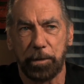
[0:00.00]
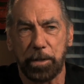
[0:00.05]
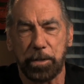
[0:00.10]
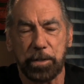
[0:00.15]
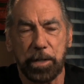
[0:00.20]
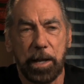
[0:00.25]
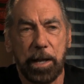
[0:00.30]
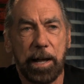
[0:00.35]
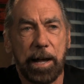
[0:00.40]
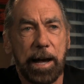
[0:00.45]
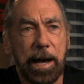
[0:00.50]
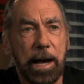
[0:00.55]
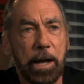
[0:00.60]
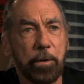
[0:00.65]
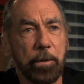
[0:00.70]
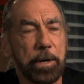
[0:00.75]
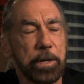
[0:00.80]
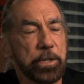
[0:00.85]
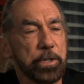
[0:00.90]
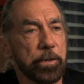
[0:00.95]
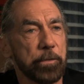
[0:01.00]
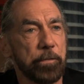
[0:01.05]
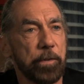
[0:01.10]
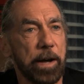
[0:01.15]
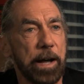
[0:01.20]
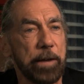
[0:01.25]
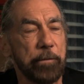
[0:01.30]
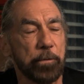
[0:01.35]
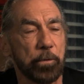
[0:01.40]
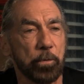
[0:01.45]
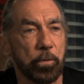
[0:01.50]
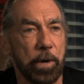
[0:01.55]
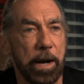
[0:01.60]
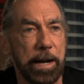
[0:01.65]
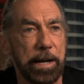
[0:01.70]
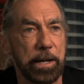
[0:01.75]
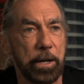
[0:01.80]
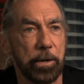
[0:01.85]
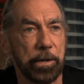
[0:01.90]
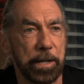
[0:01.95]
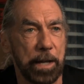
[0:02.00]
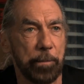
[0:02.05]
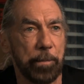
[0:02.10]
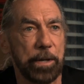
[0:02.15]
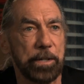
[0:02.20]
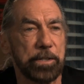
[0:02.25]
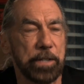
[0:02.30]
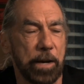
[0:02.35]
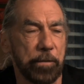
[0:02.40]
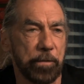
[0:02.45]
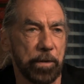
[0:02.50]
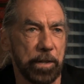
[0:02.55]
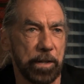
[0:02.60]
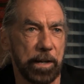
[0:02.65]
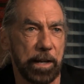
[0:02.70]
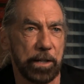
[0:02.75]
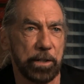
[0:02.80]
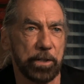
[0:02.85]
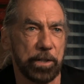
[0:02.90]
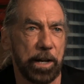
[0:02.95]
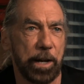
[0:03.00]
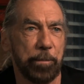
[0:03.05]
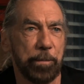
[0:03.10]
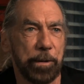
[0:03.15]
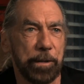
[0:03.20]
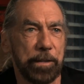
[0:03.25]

It's how do I survive right now and get myself to the next step?